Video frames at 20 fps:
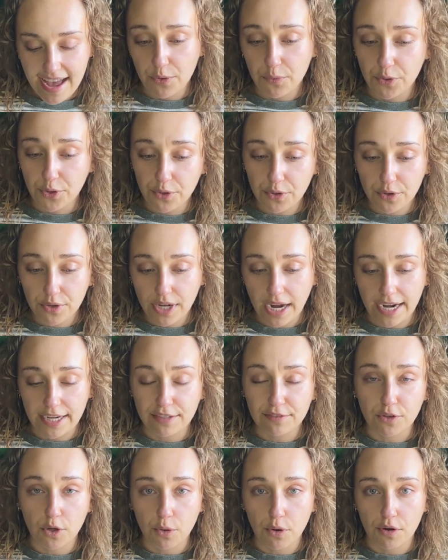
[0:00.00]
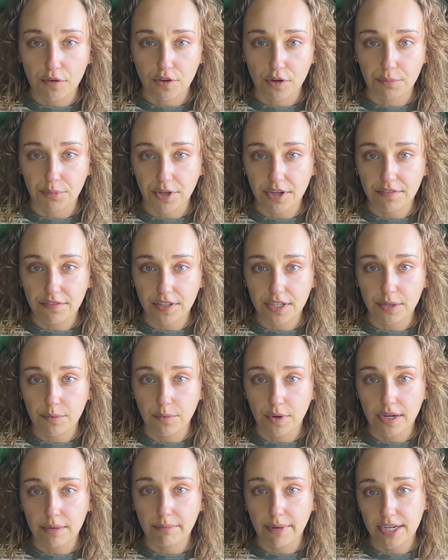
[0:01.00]
I will kind of go over briefly
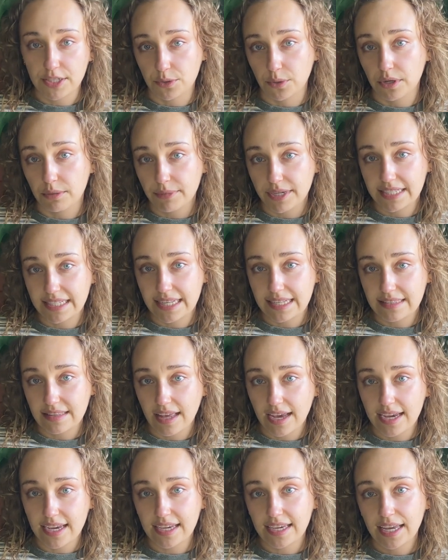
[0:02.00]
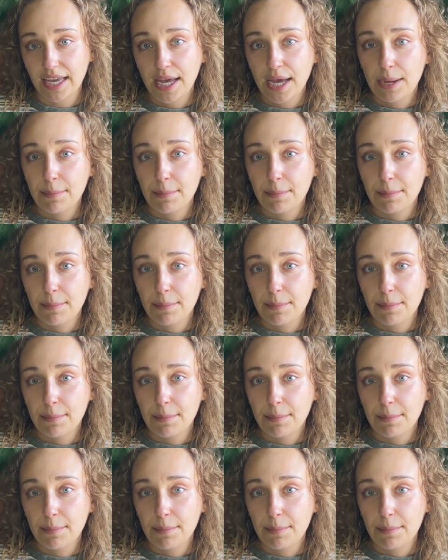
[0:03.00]
what my soil mix is like,